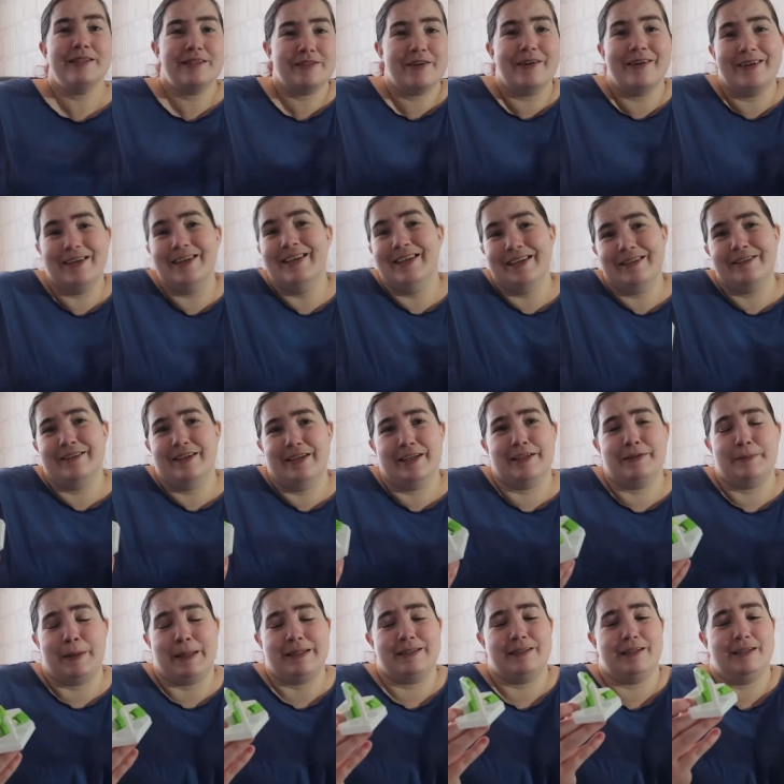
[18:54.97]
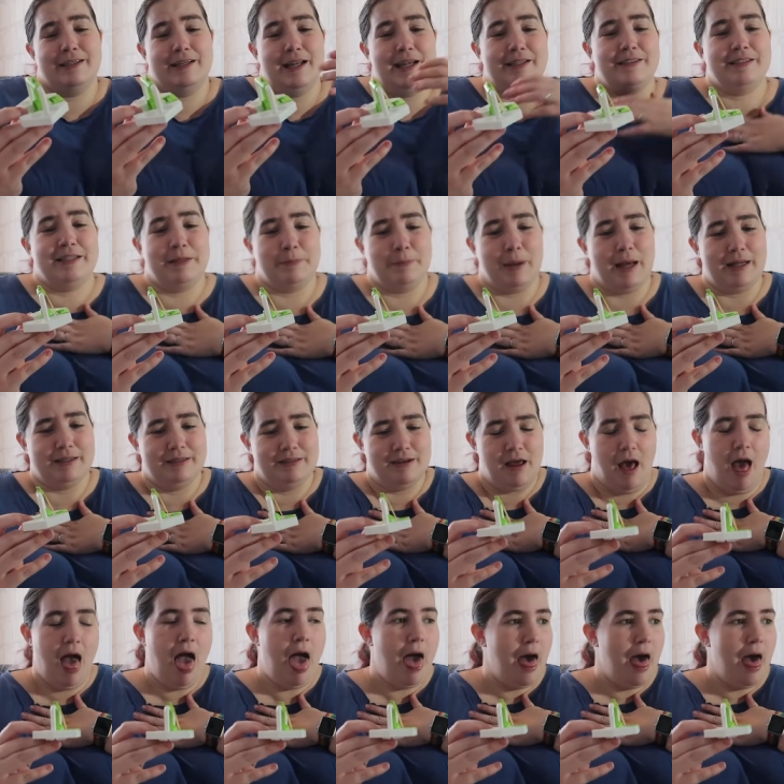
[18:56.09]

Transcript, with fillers: It's got a little elastic band